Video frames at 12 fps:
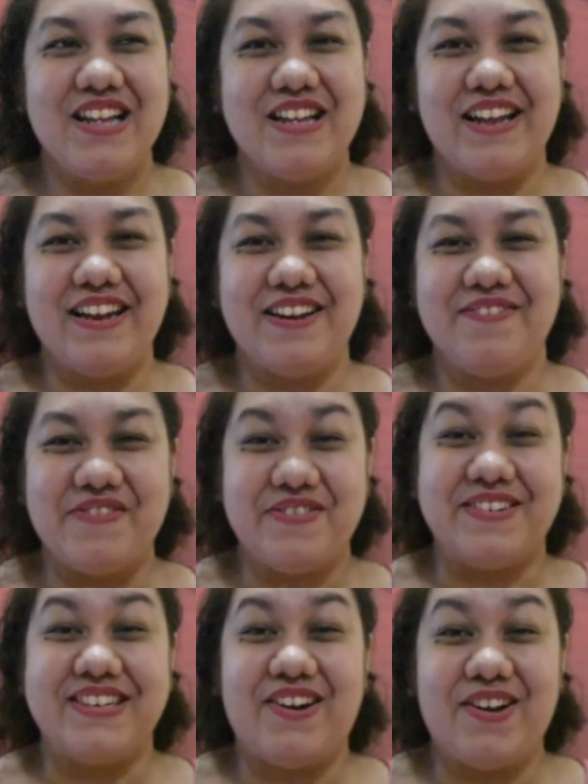and then we
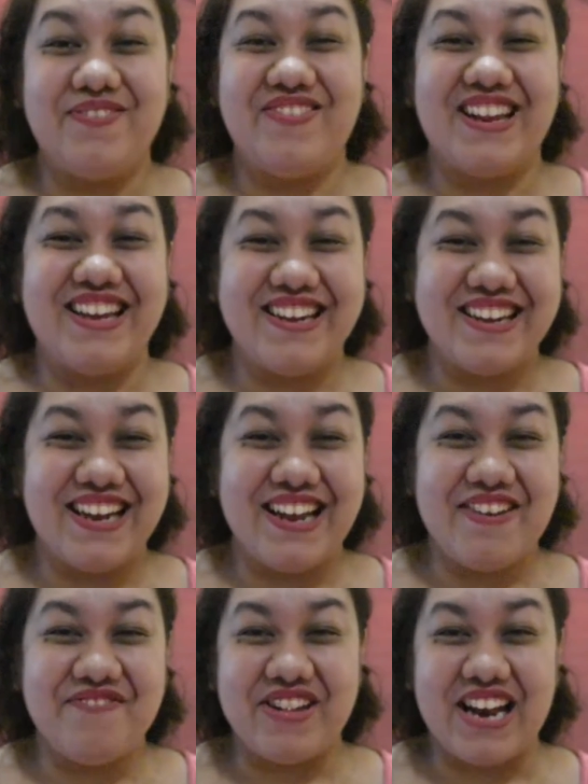would all play
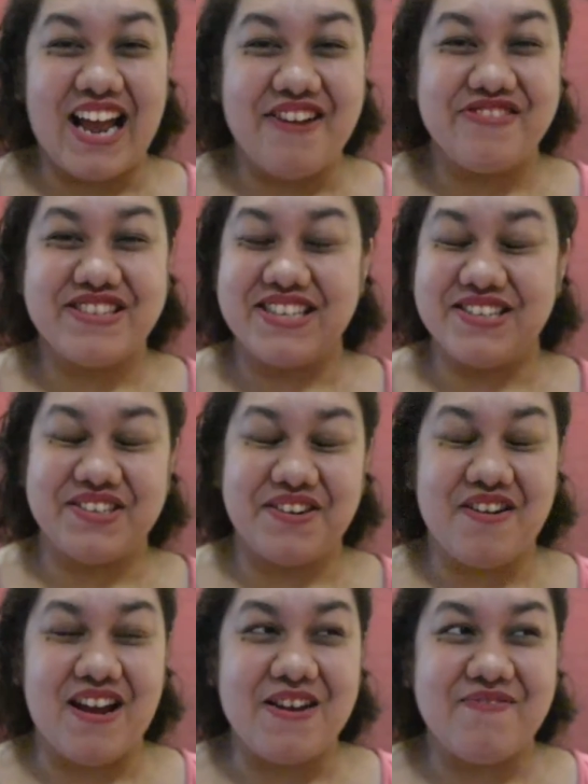again. But I was such a
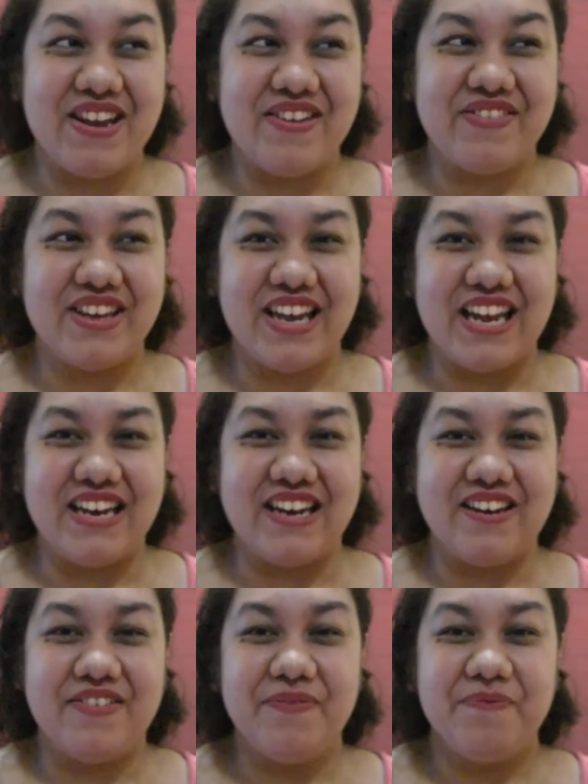crybaby,
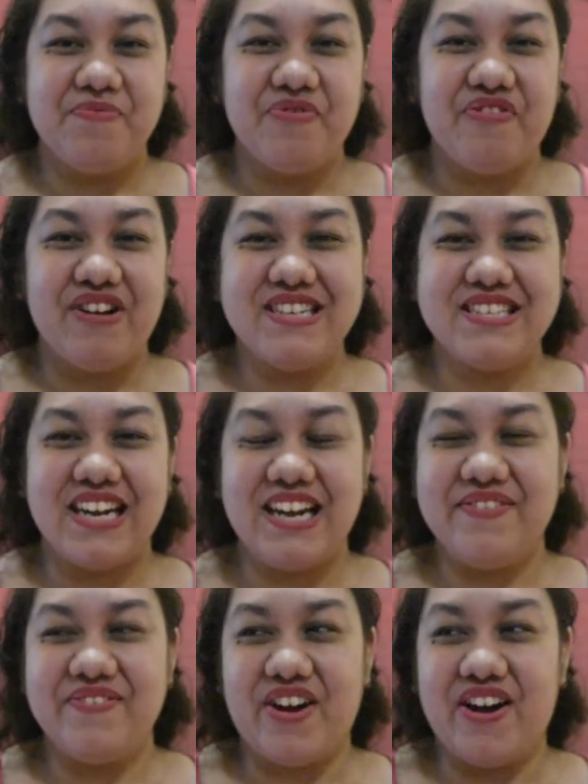and one
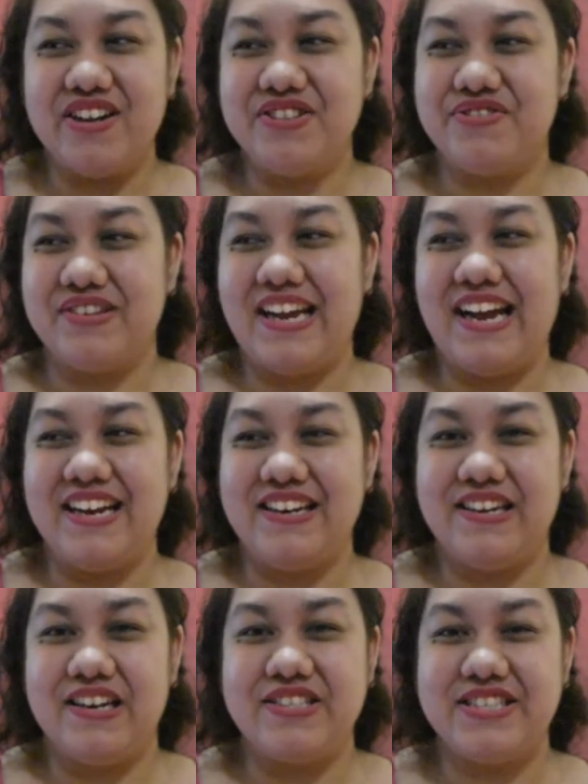time Audrey had
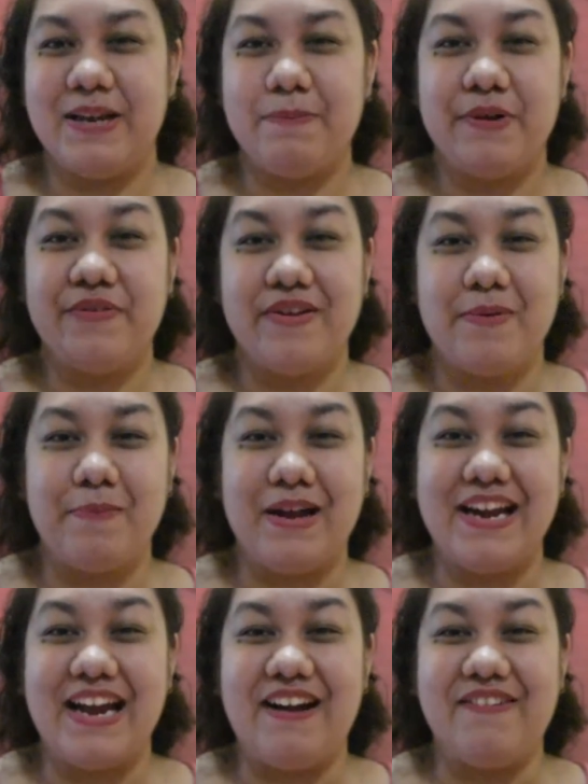slept over at my
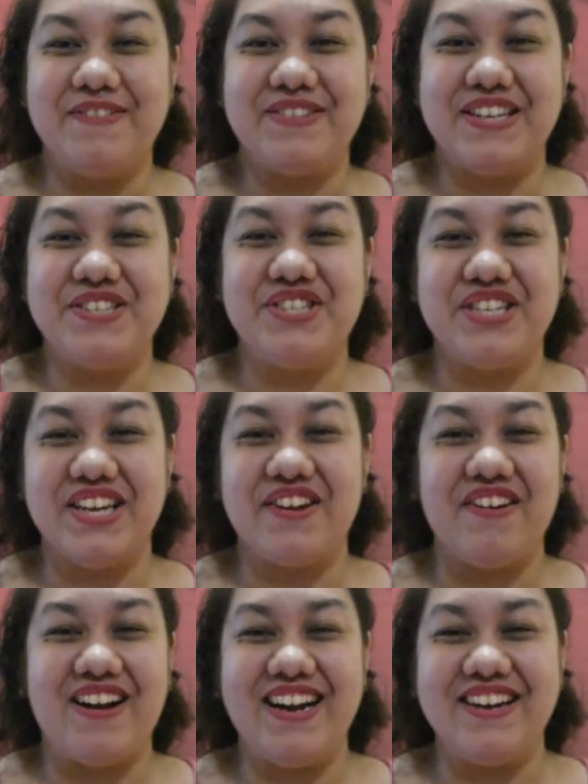house and she
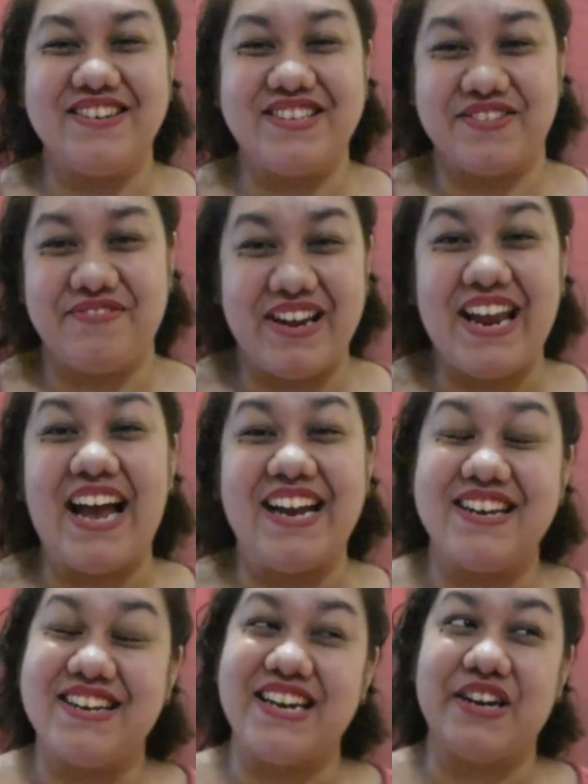cried until we had
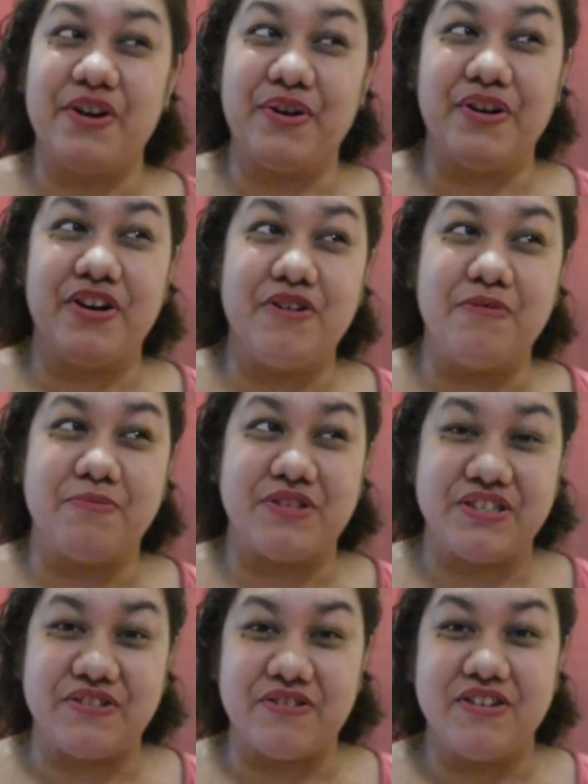to take her home
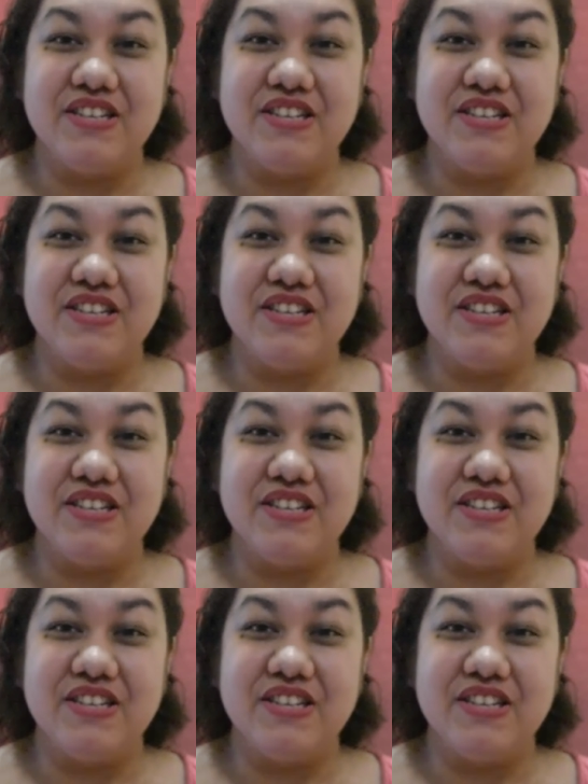too.